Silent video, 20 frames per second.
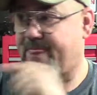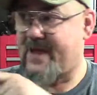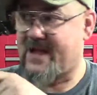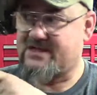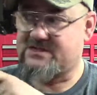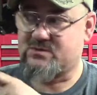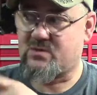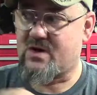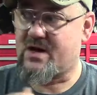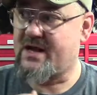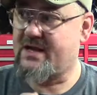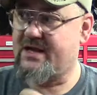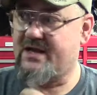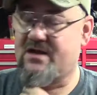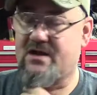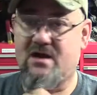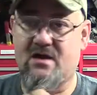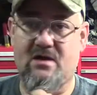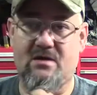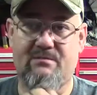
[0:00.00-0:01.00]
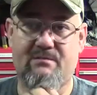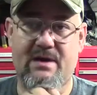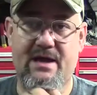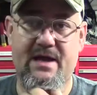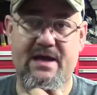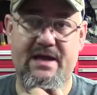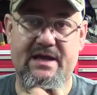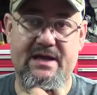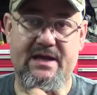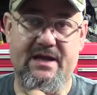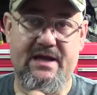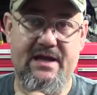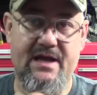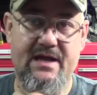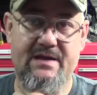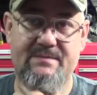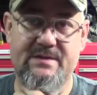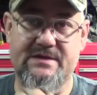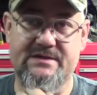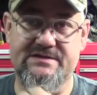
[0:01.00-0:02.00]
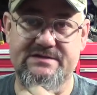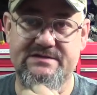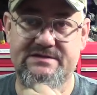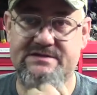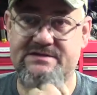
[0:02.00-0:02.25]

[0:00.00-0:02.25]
that's where I get all my uh, end mills and